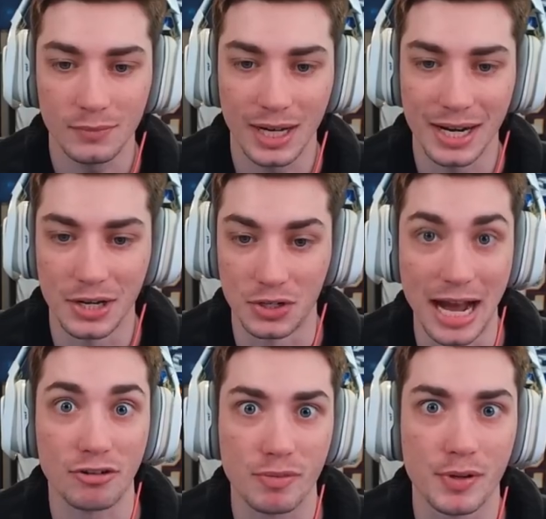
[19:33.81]
and his
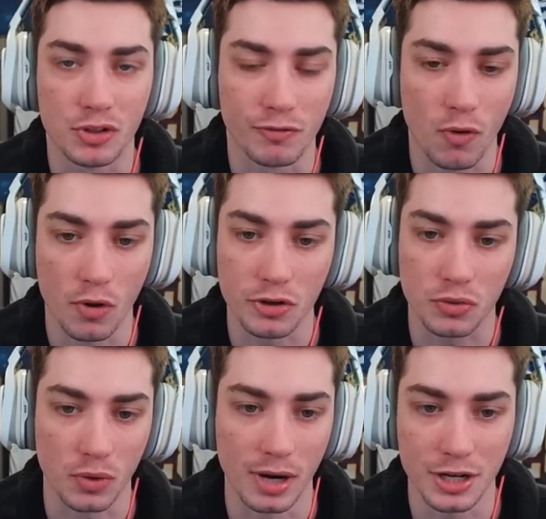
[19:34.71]
attributes, of course,
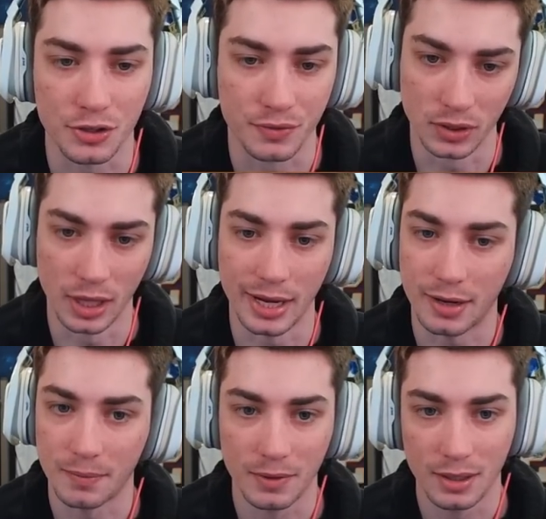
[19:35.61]
where I just feel like
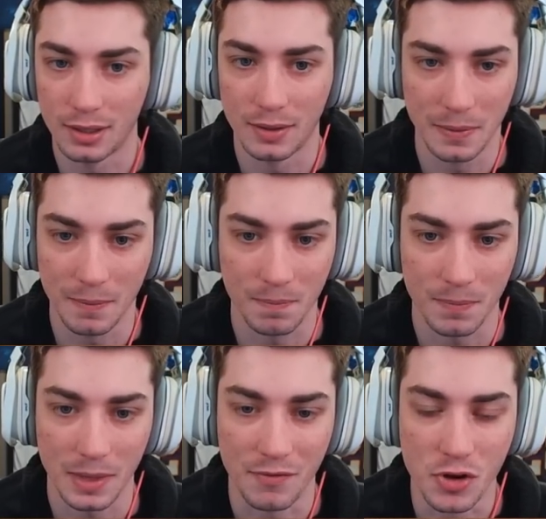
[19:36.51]

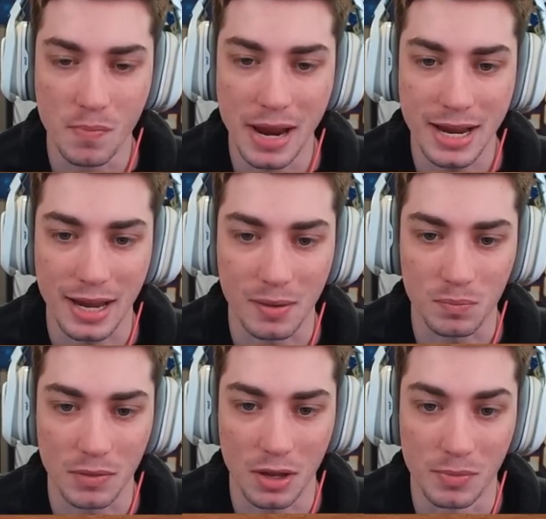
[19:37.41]
if you make
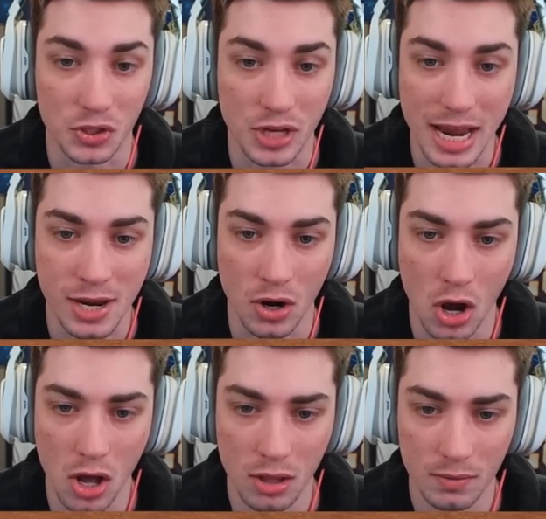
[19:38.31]
a mistake at
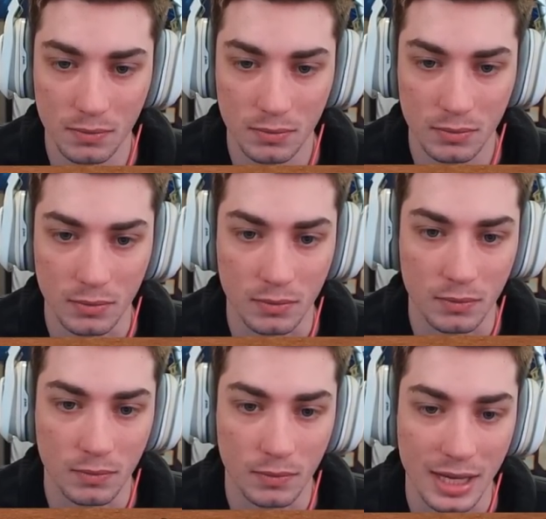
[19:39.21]
all,
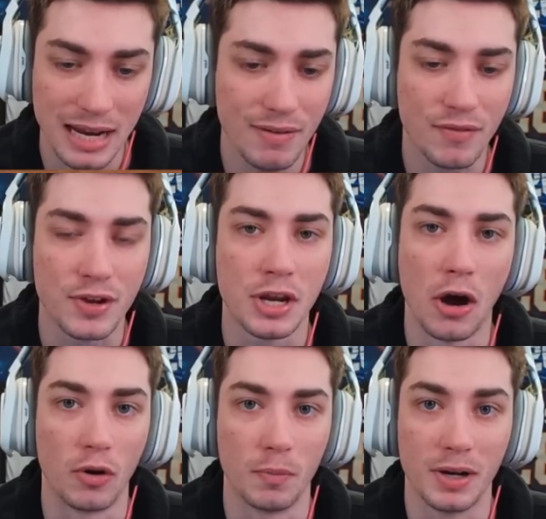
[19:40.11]
and even if you
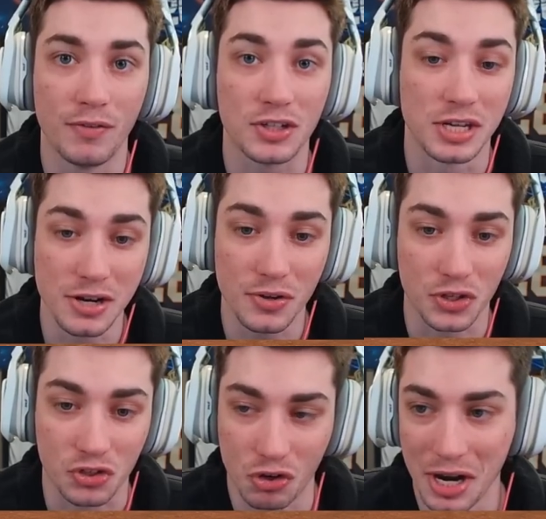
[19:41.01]
don't, but if it's near the
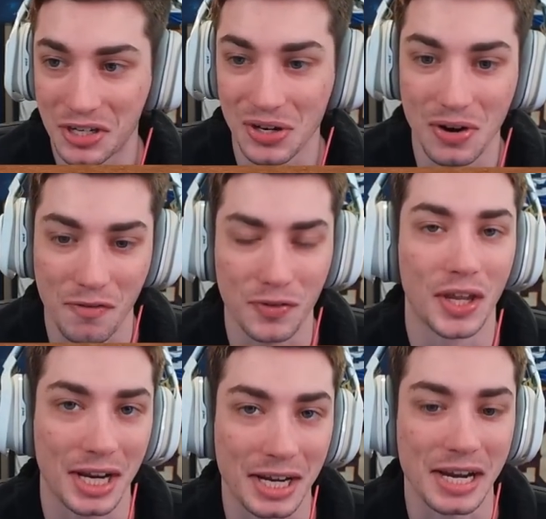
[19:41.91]
strike zone, I feel
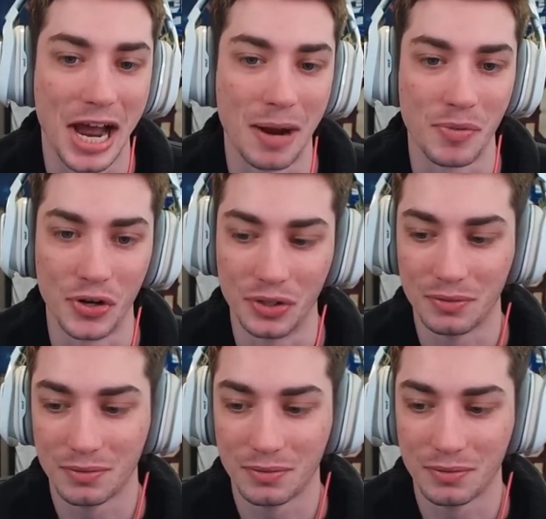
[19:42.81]
like I can hammer it.